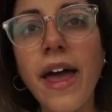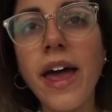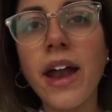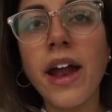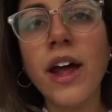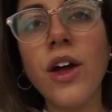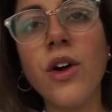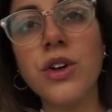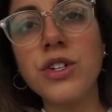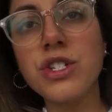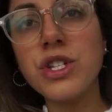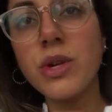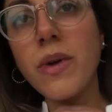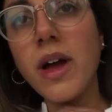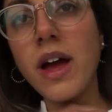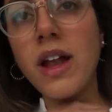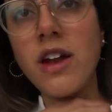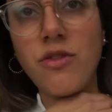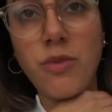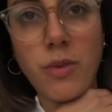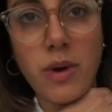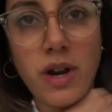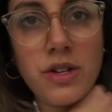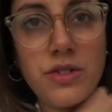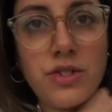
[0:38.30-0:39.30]
And I also kind
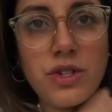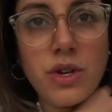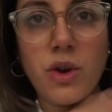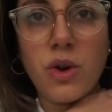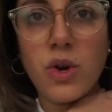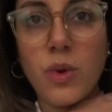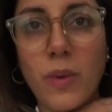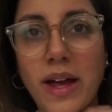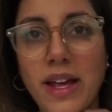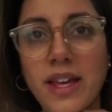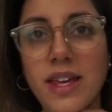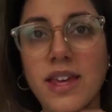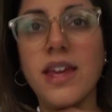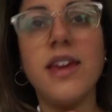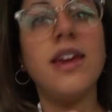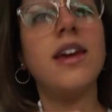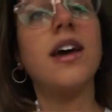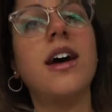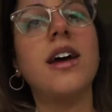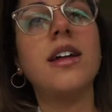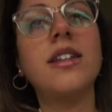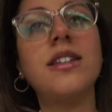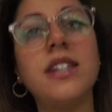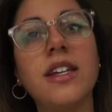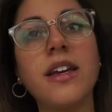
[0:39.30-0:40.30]
of wanted to go to
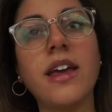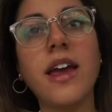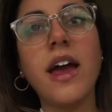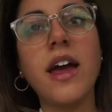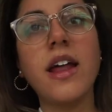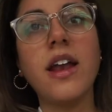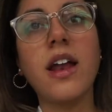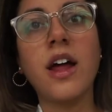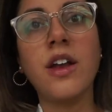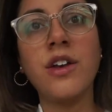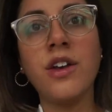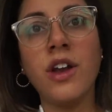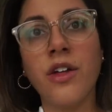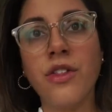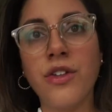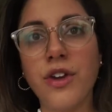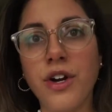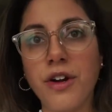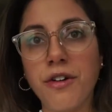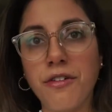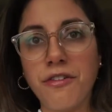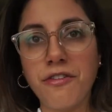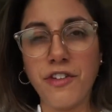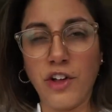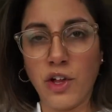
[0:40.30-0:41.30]
IKEA to get
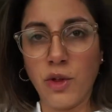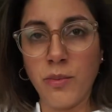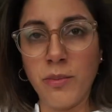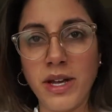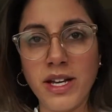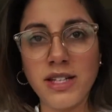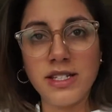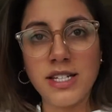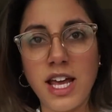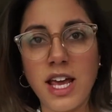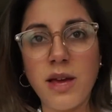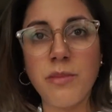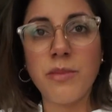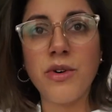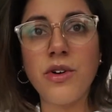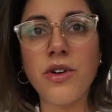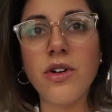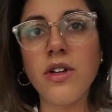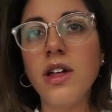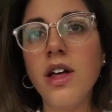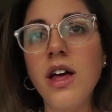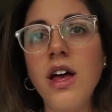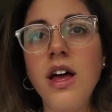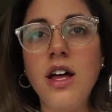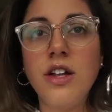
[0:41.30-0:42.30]
another filming
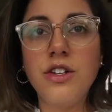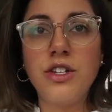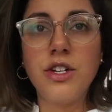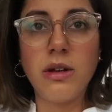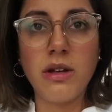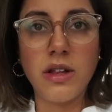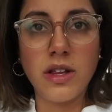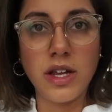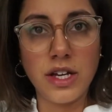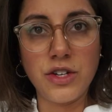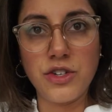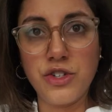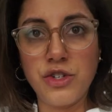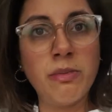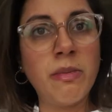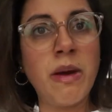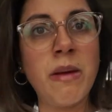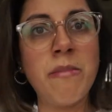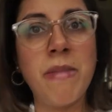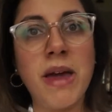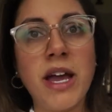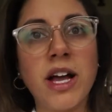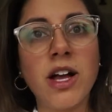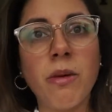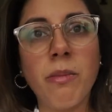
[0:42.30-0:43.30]
table to like do my
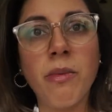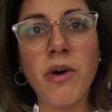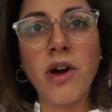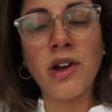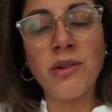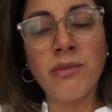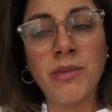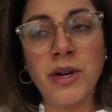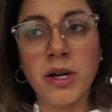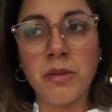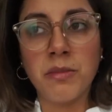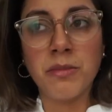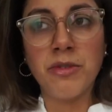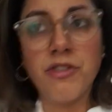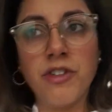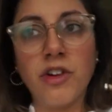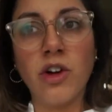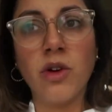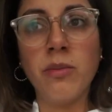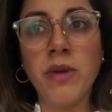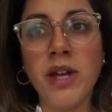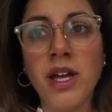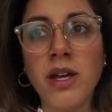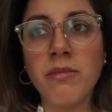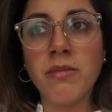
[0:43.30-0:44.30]
makeup on when I'm
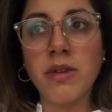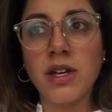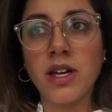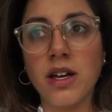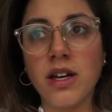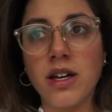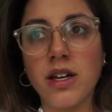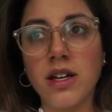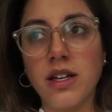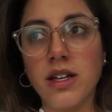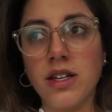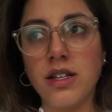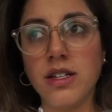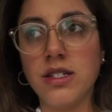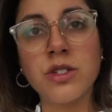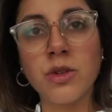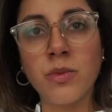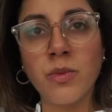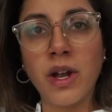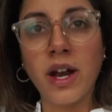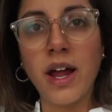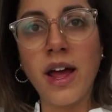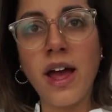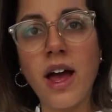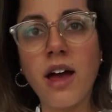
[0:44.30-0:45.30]
filming, because the
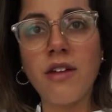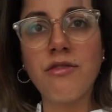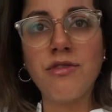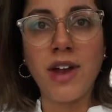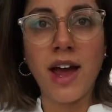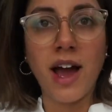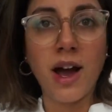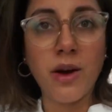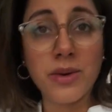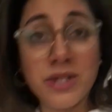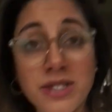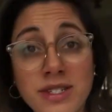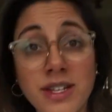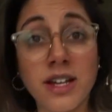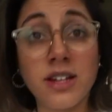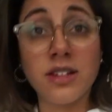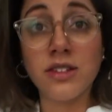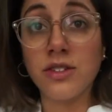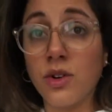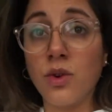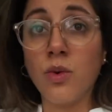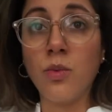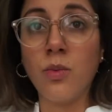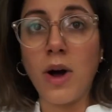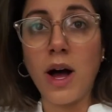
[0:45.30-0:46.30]
one I have now is like a
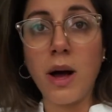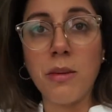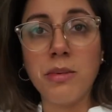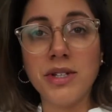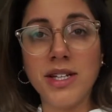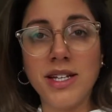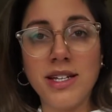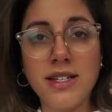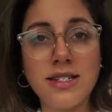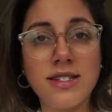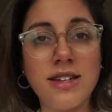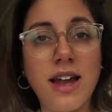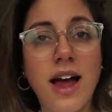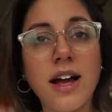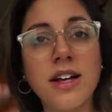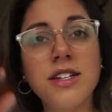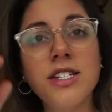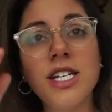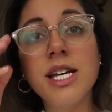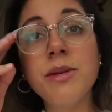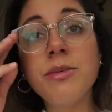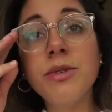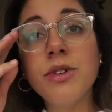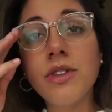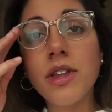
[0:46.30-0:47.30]
little wobbly snack
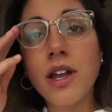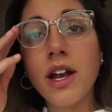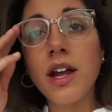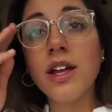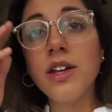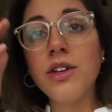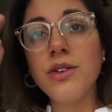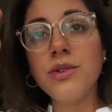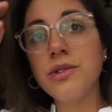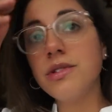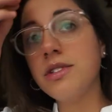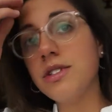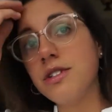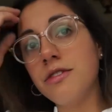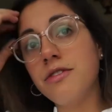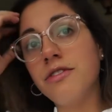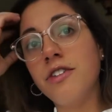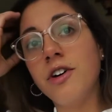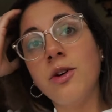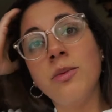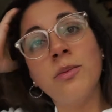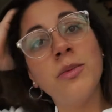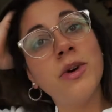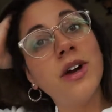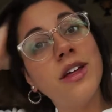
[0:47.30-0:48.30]
table that I use to
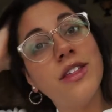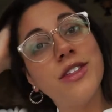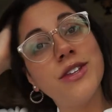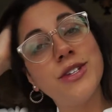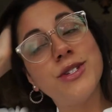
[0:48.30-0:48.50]
film with.